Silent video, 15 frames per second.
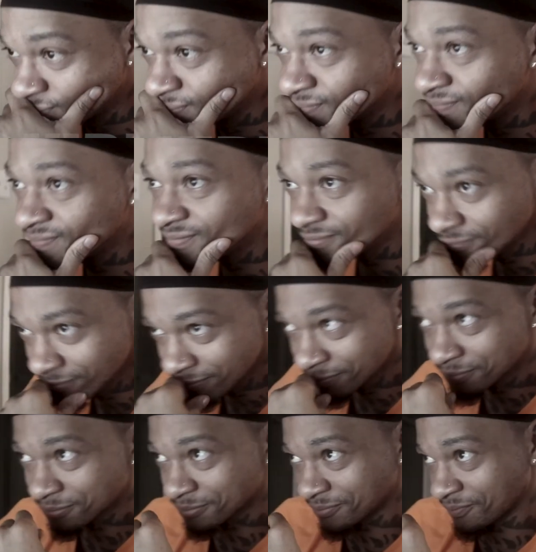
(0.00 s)
Hey, I
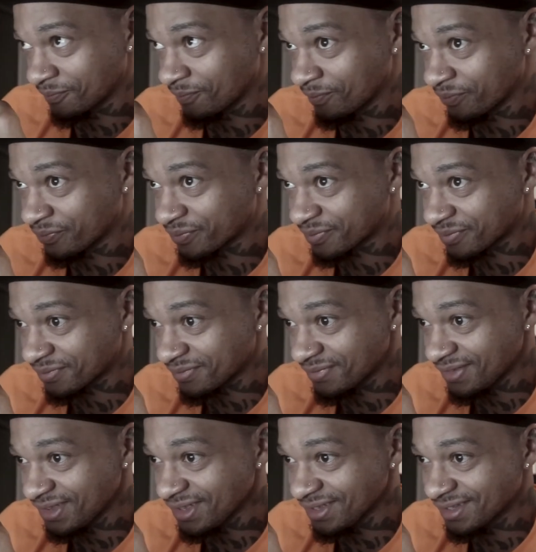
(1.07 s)
didn't know if I was
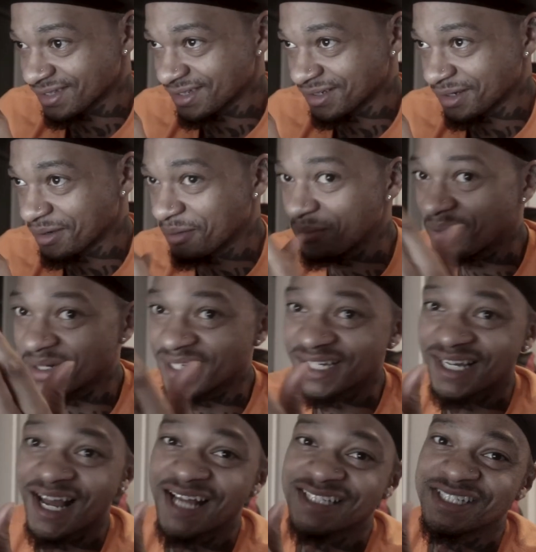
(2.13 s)
waiting on the music.
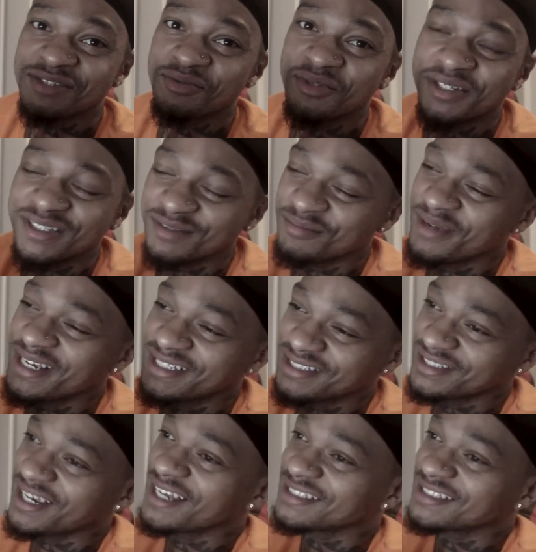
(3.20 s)
But I just wanted to make sure.